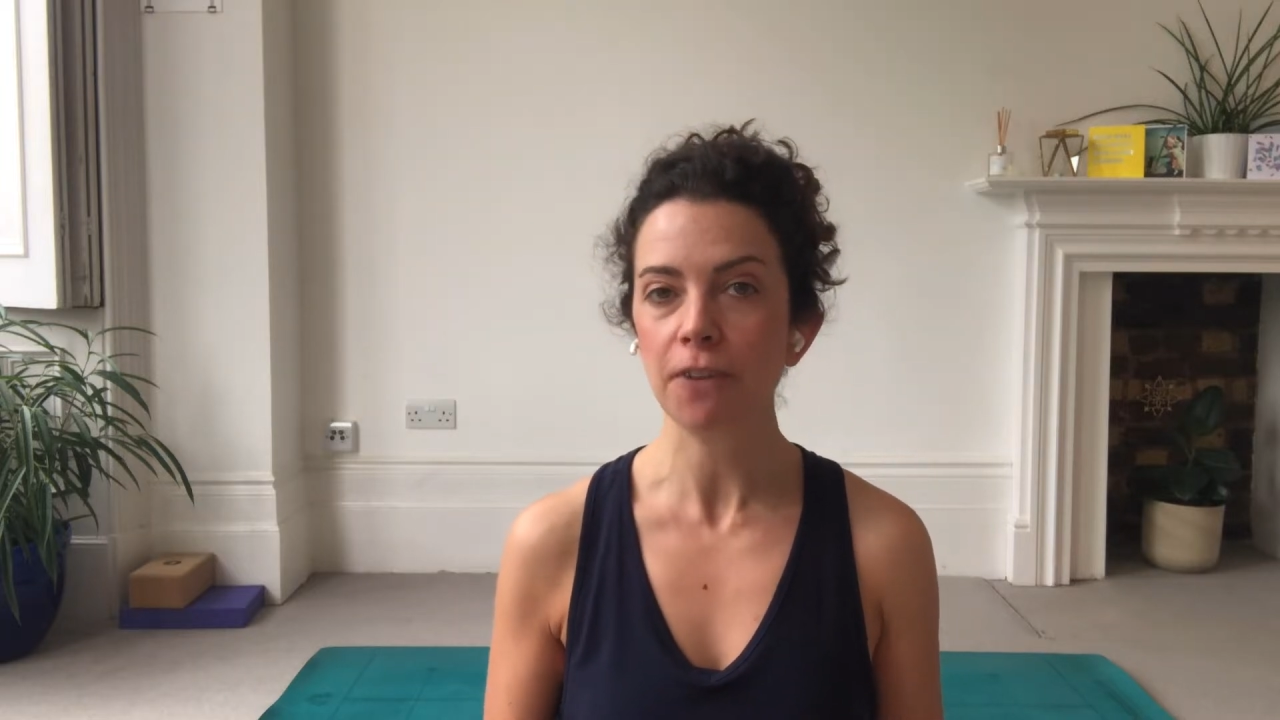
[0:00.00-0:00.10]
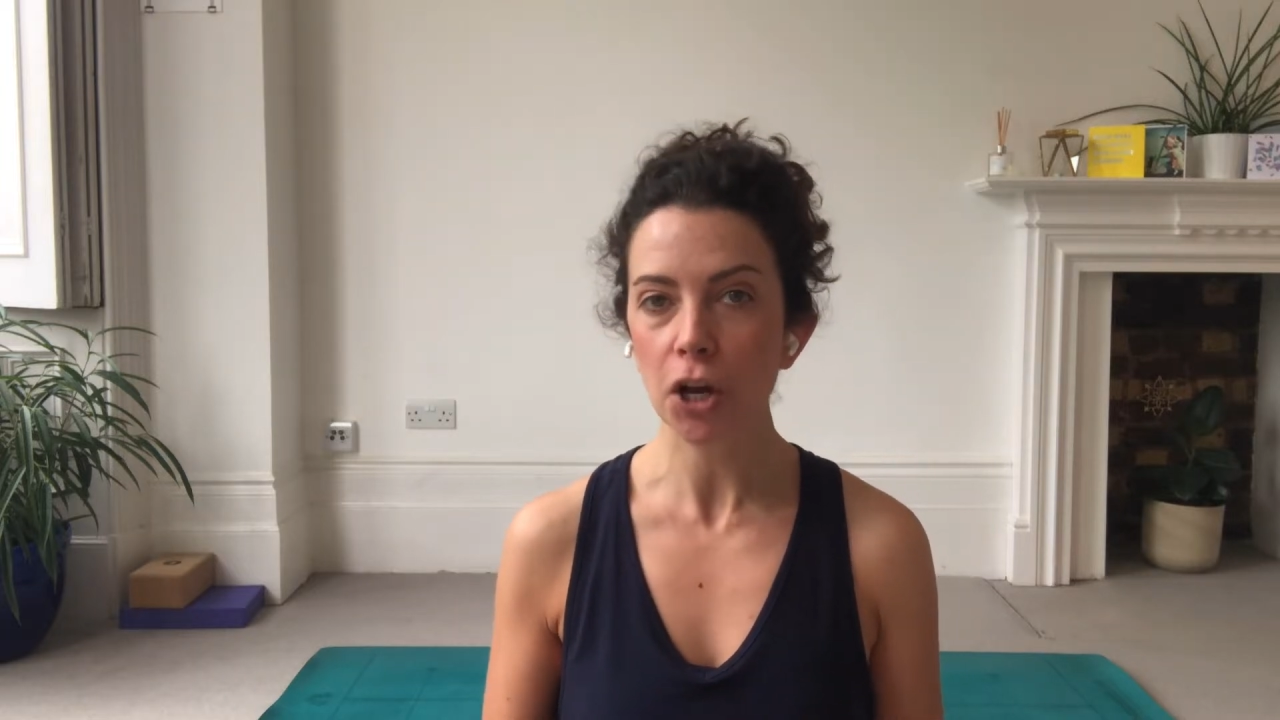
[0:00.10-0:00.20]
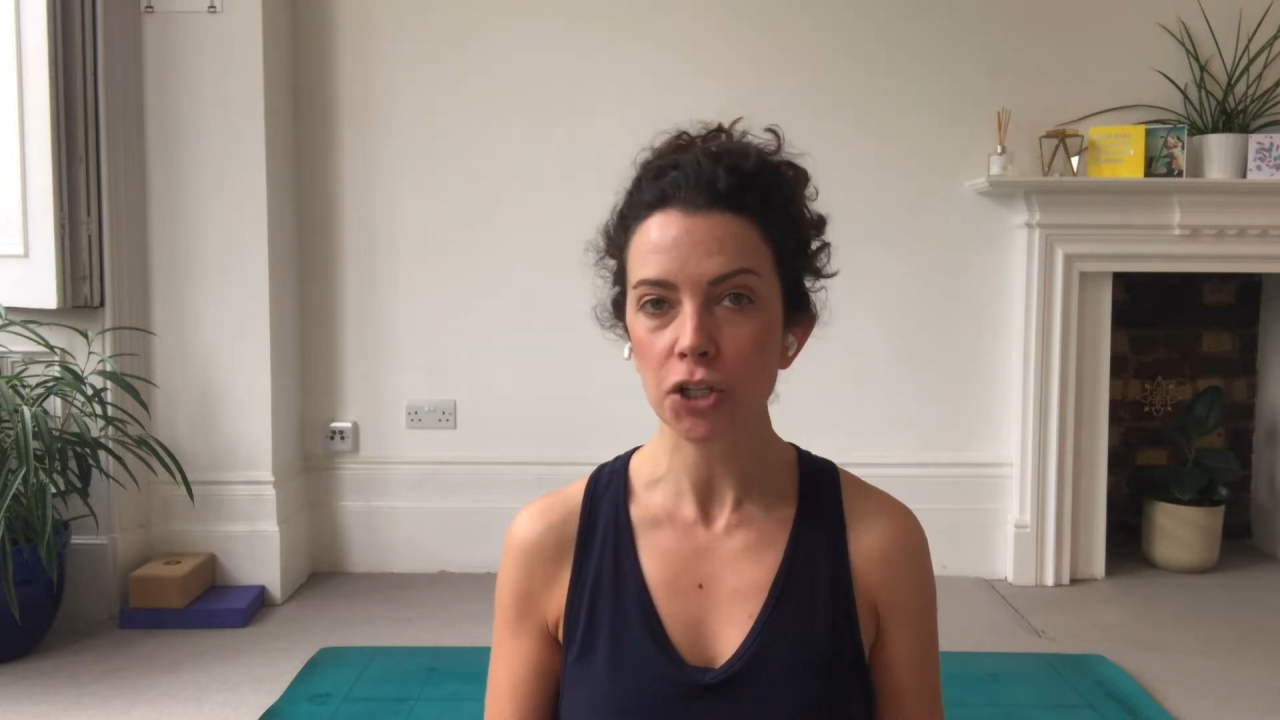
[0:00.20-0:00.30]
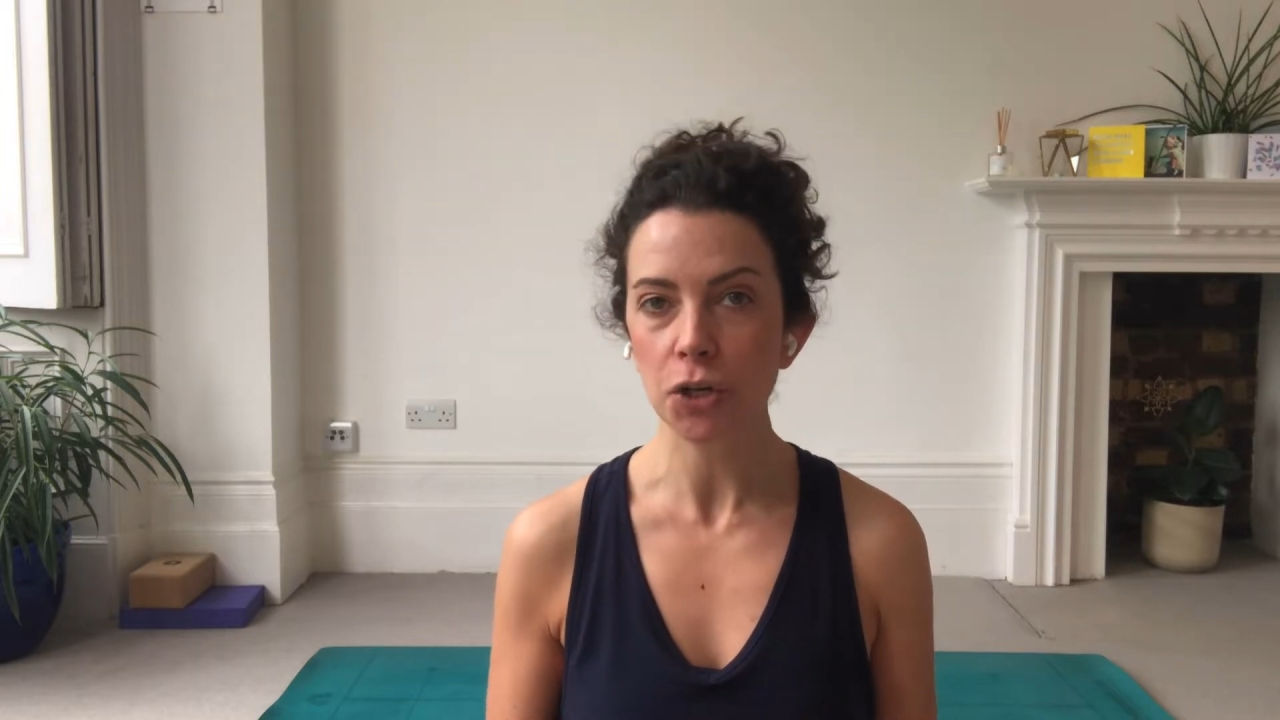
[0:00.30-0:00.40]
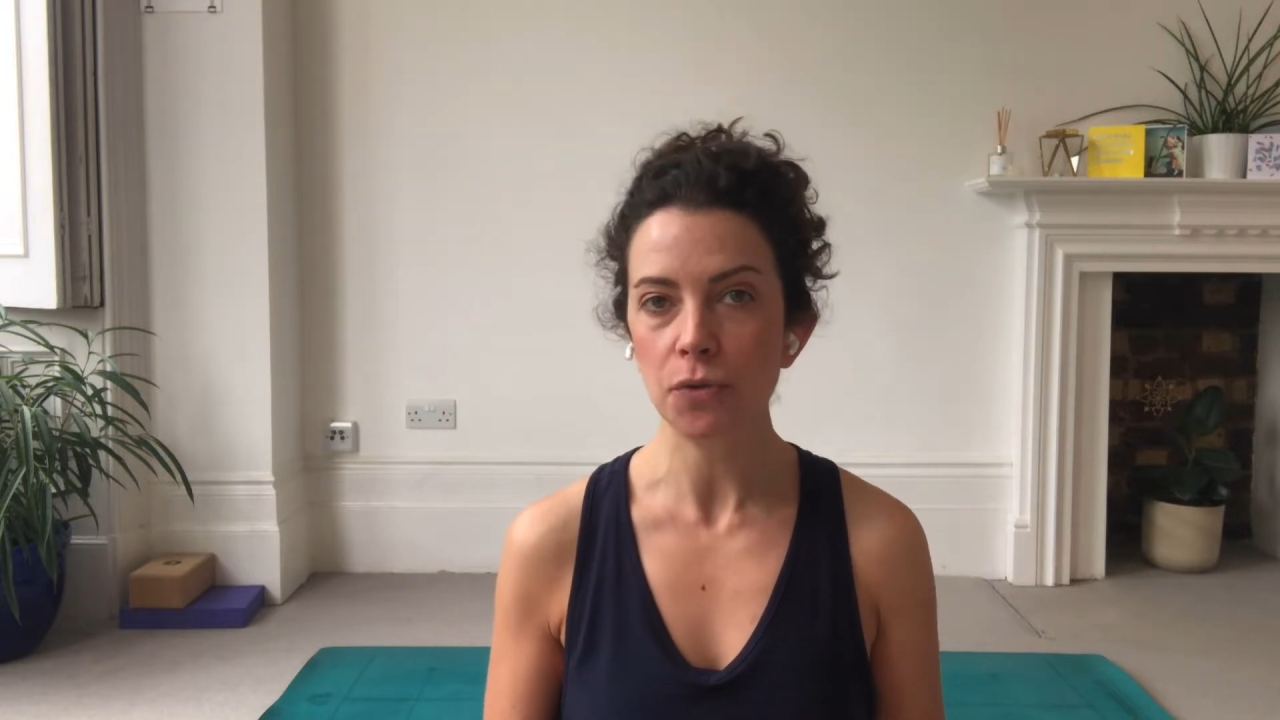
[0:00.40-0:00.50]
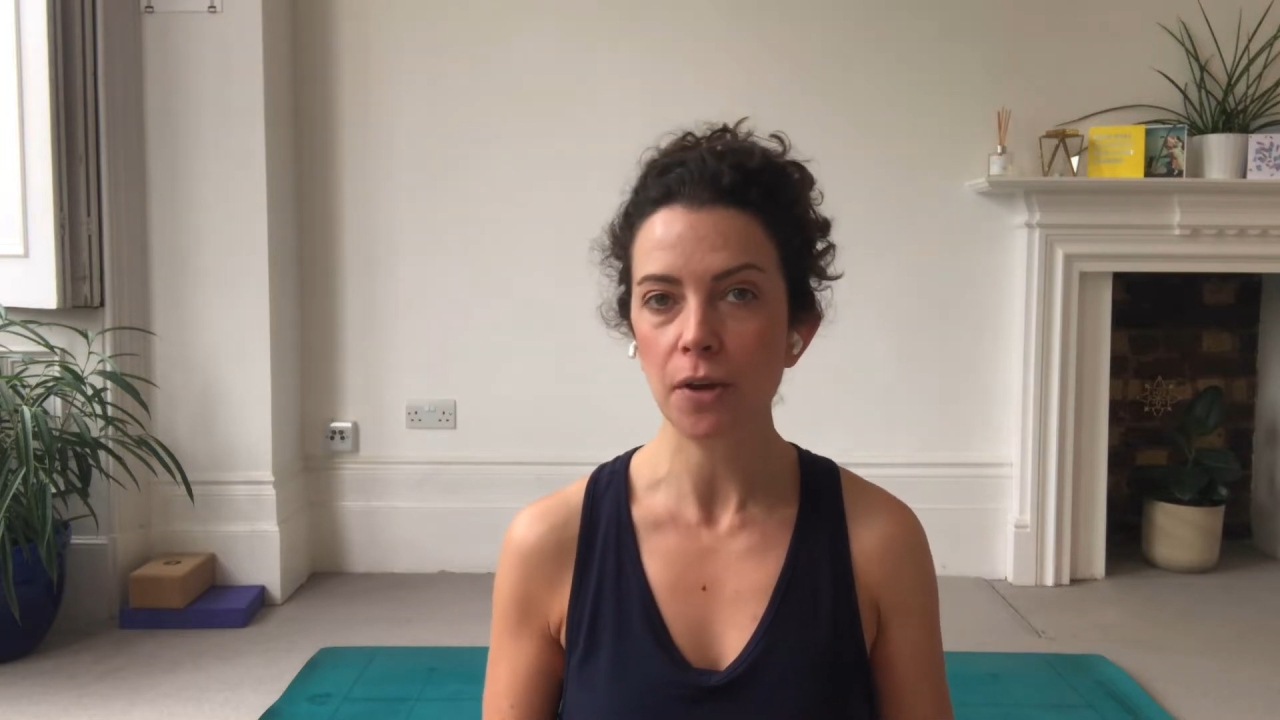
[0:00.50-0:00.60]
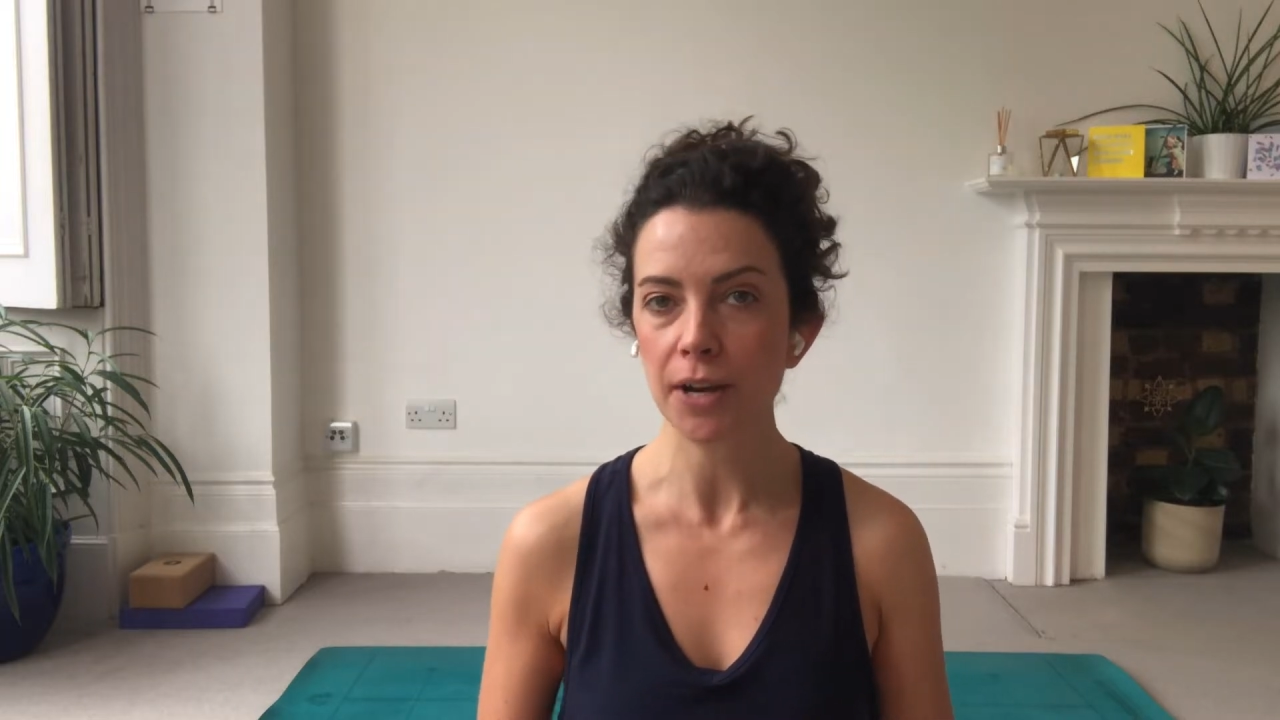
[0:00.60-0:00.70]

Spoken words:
fine-tune their